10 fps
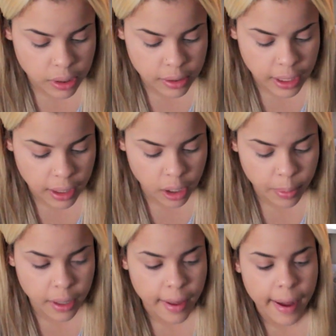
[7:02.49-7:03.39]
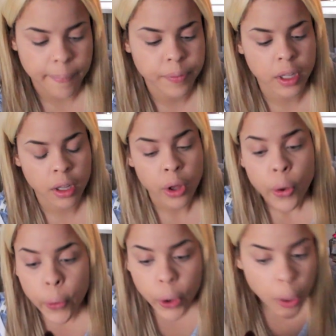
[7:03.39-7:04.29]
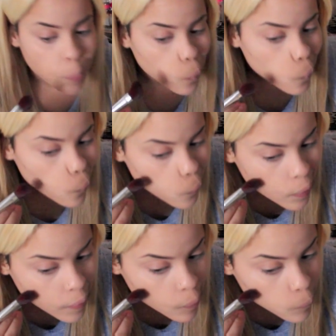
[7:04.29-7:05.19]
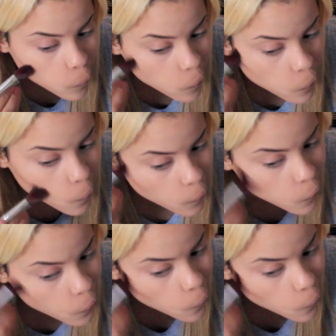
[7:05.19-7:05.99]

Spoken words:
going to take a little bit of that and I'm just going